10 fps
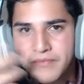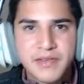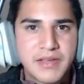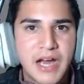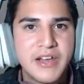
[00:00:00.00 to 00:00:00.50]

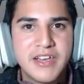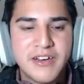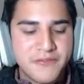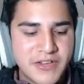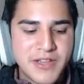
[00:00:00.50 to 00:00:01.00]
How are you going to
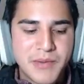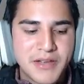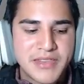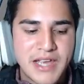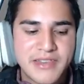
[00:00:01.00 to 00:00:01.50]
feel about
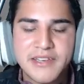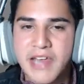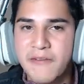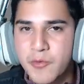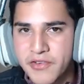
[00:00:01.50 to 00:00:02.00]
that? Then
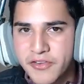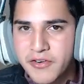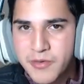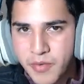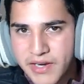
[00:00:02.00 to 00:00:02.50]
everyone's
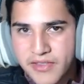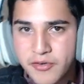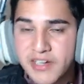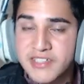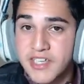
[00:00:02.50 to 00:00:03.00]
already running 3
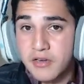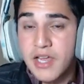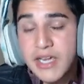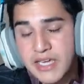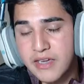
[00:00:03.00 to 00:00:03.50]
because they're
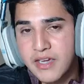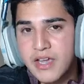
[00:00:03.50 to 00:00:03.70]
lucky.